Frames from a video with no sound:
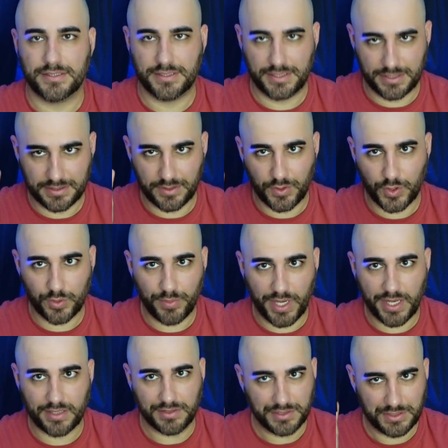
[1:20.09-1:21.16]
And in the whole
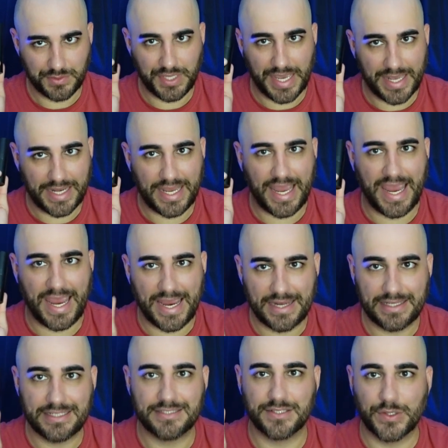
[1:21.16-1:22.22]
bottle, you get 80
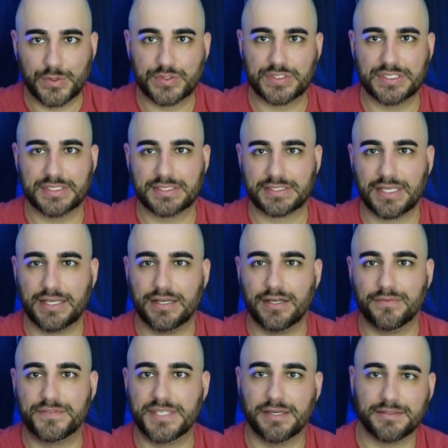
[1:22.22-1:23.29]
doses
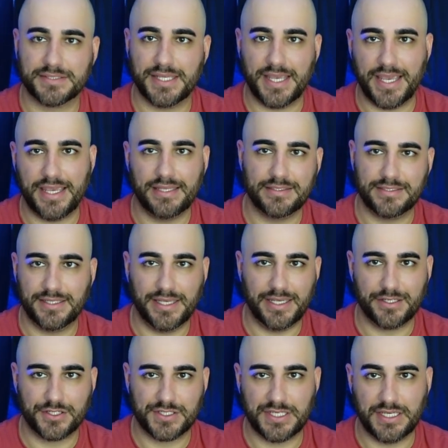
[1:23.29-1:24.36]
of Delta 8
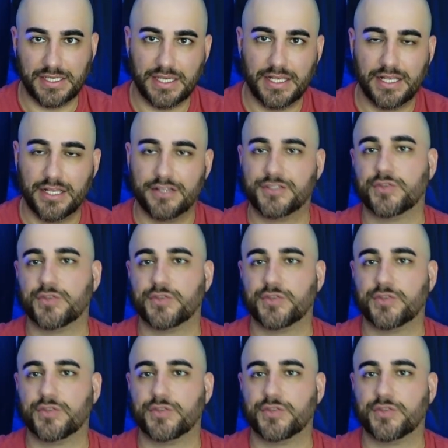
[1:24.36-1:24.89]
THC.